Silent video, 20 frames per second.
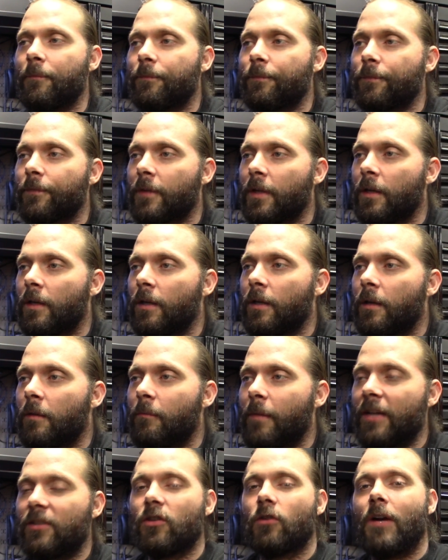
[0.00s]
um,
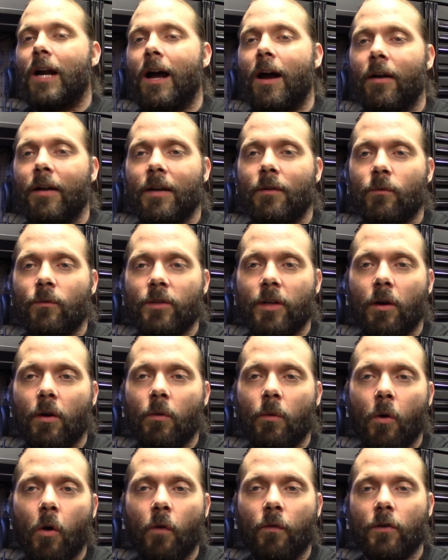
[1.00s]
mess around and, you
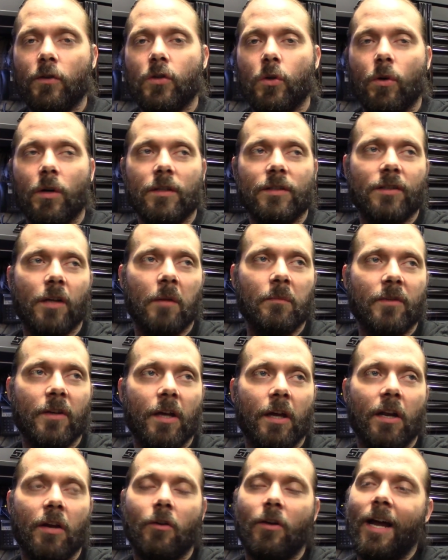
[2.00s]
know, over torque something
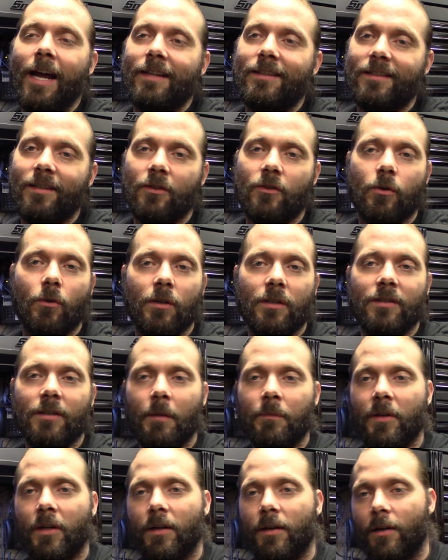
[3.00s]
or not torque
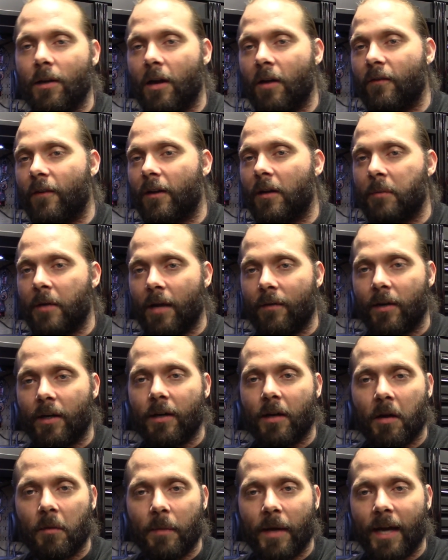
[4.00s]
something enough, end up having
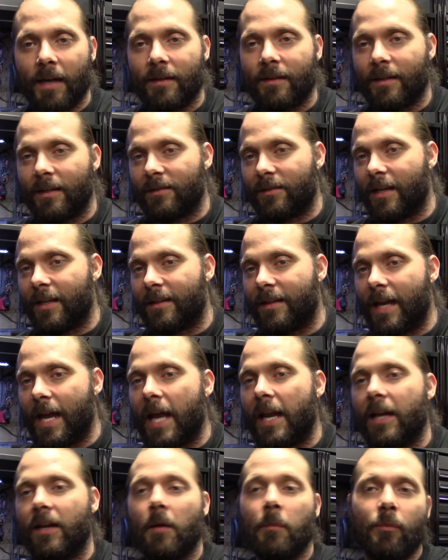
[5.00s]
to come back, things like
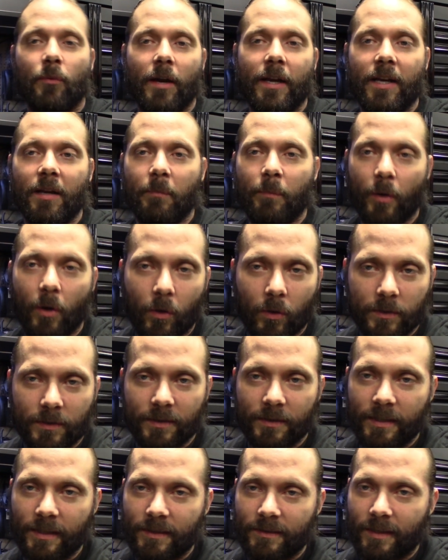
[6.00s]
that, end up breaking bolts
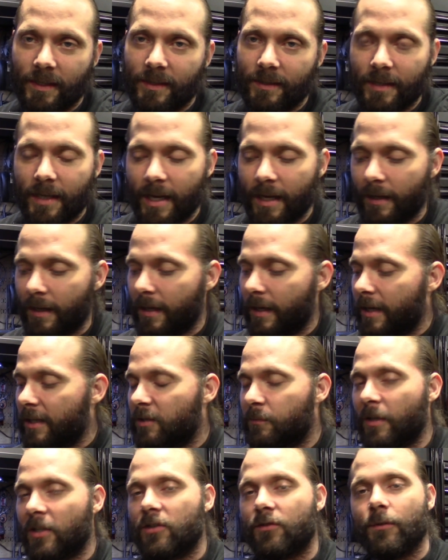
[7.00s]
and things like that,
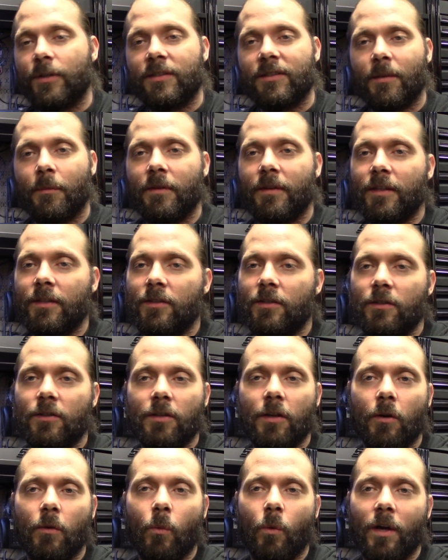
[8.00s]
especially with some of these,
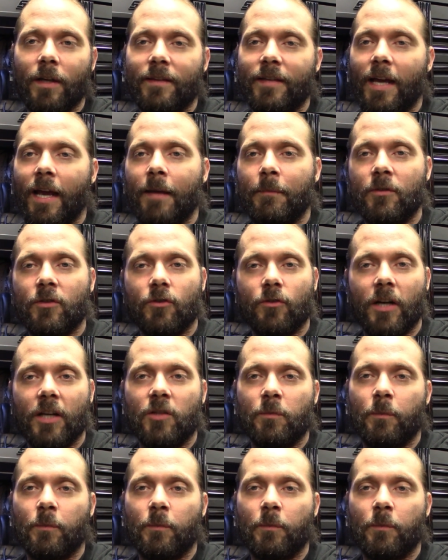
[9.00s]
you know, one-time stretch